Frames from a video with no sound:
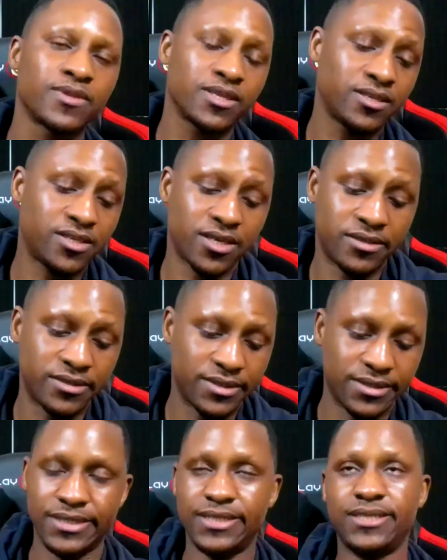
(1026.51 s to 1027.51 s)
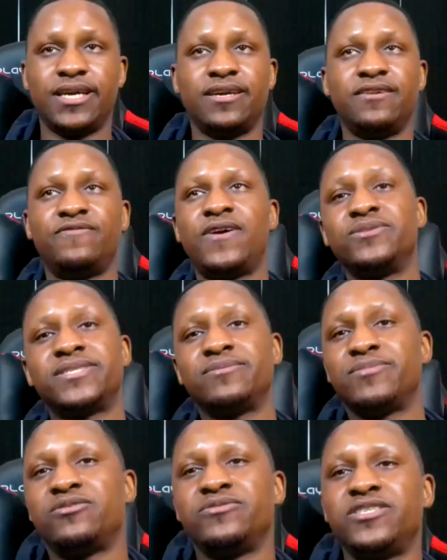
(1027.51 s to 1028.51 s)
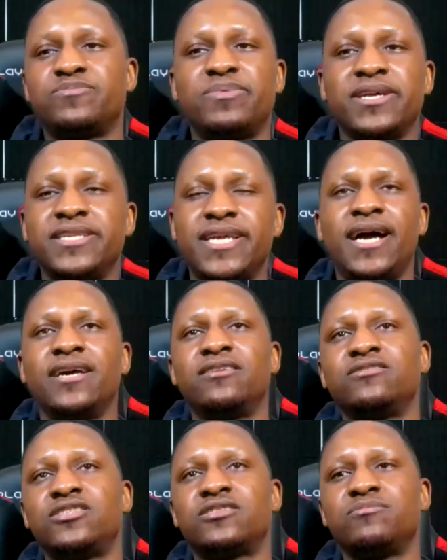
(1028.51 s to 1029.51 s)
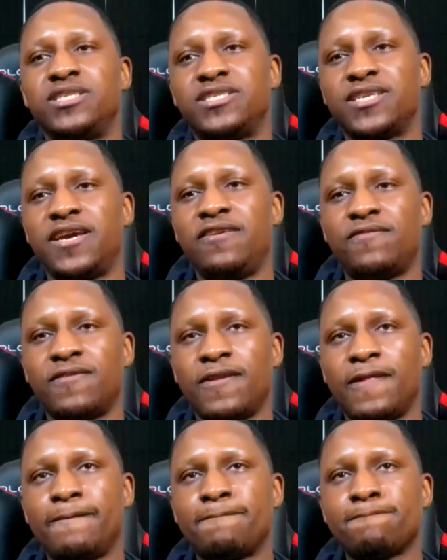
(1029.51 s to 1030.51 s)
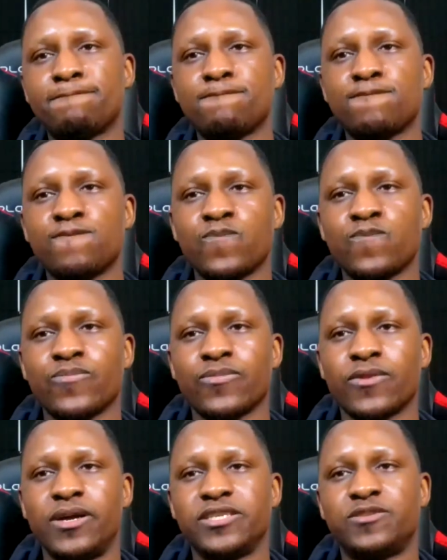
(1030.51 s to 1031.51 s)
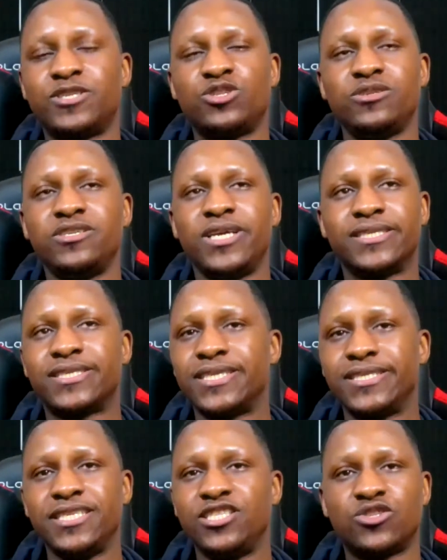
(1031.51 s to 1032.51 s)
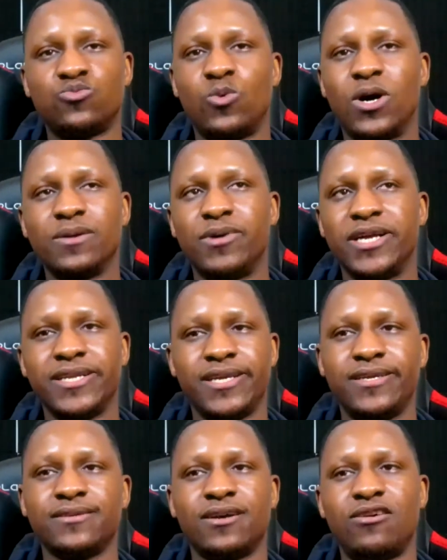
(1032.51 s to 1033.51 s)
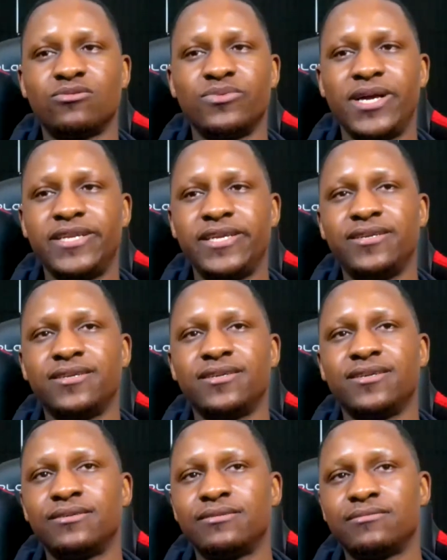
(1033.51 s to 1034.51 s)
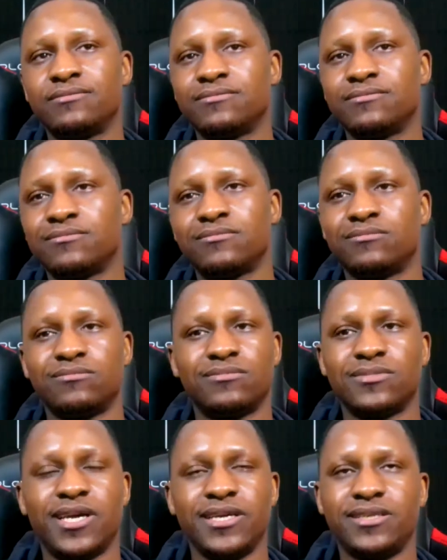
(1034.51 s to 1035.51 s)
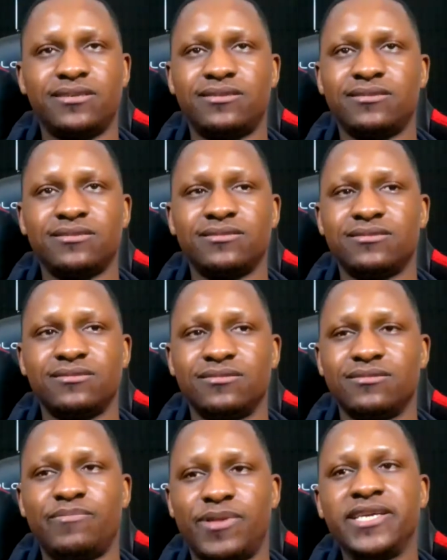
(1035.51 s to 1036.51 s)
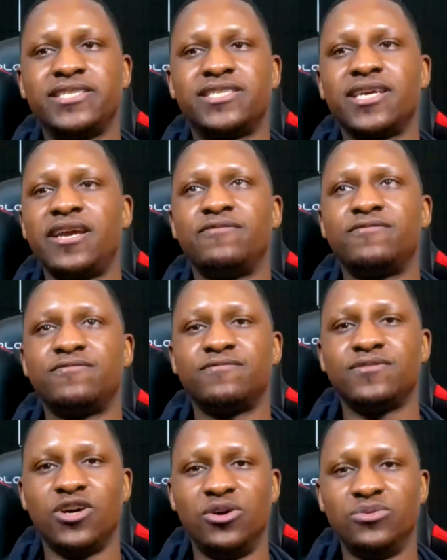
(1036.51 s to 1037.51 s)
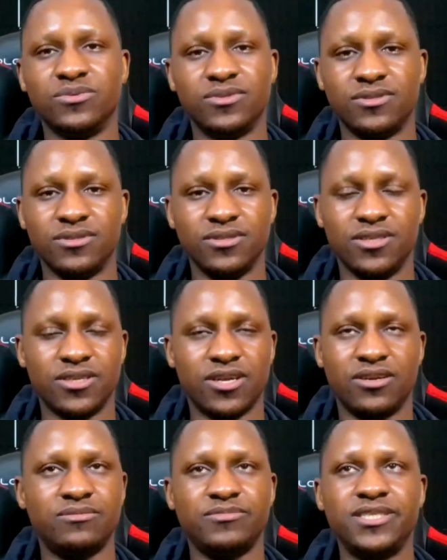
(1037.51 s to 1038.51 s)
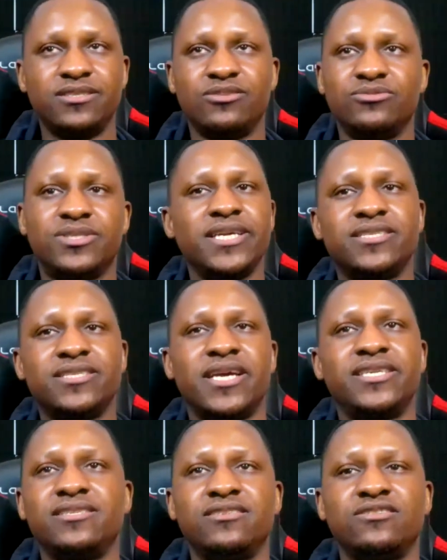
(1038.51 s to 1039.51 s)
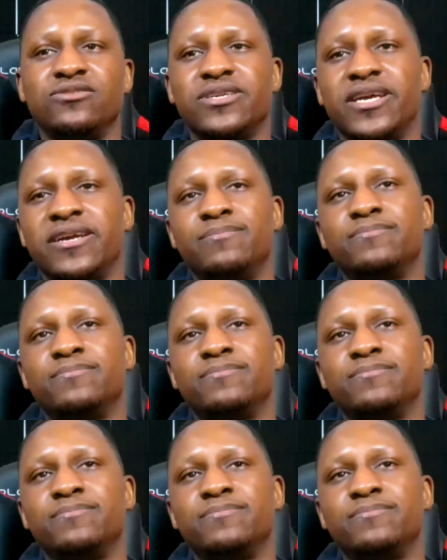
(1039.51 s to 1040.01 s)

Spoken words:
So yeah, if I was him, I would have just played the idol just to be safe, especially since he just won money already. Like, play it safe. Don't, you know what I mean? Don't take chances in your game.